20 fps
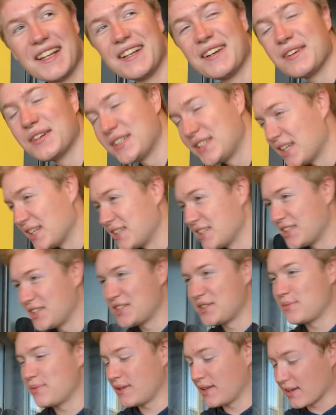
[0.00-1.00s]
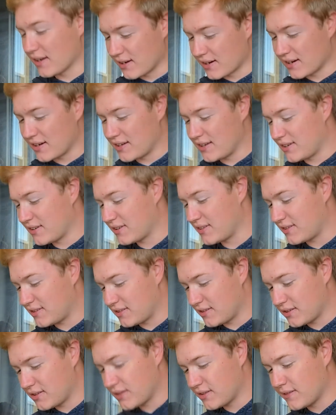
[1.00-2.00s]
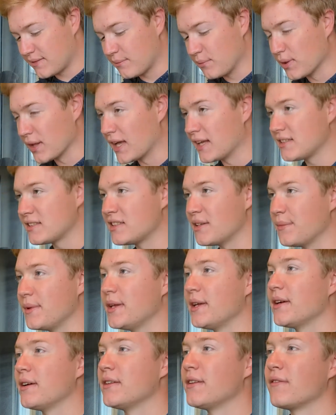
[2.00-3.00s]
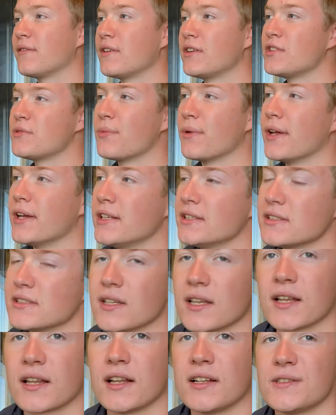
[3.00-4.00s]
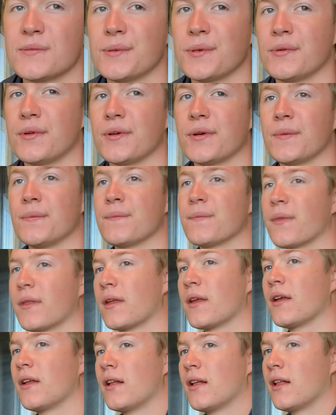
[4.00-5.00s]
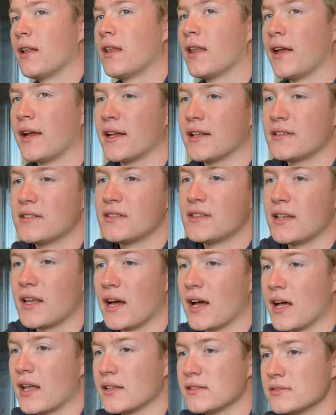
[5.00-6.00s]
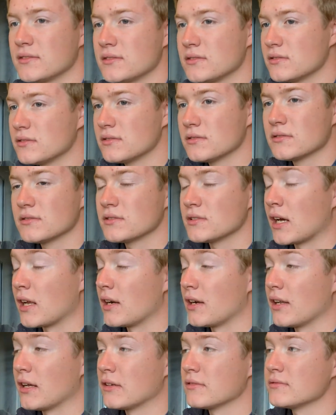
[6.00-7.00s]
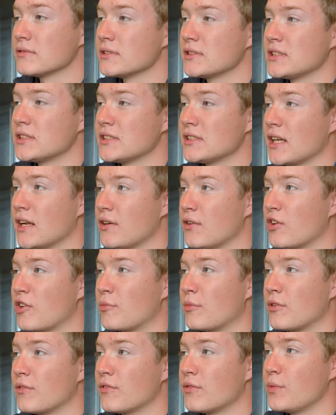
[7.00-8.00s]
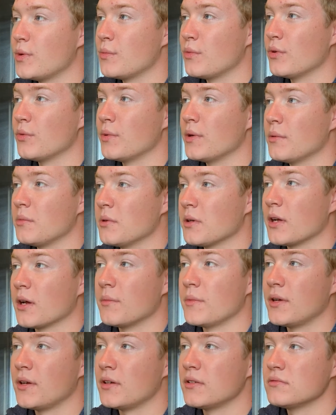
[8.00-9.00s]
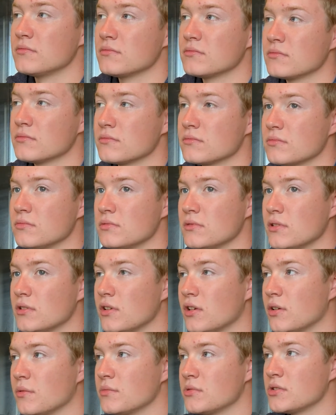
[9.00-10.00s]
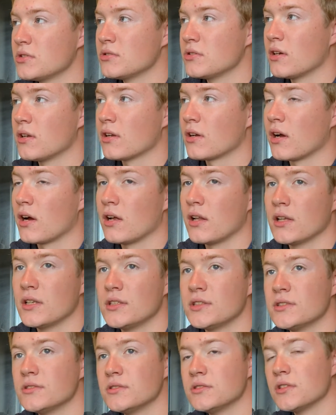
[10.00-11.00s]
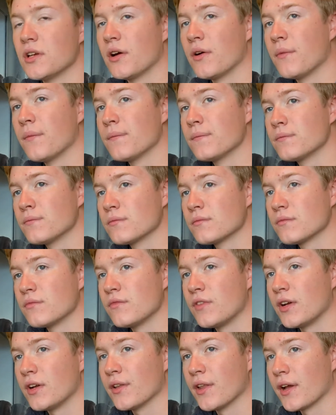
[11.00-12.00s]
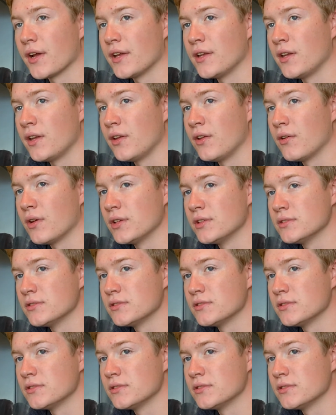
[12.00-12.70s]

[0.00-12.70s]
Which I should just be like, all right, you're blessed to be here in the first place. So let's be real. Like it's not, I don't know, it's just not normal for people to be able to come here, go to Mizzou, go to college. Right. So very lucky to do it.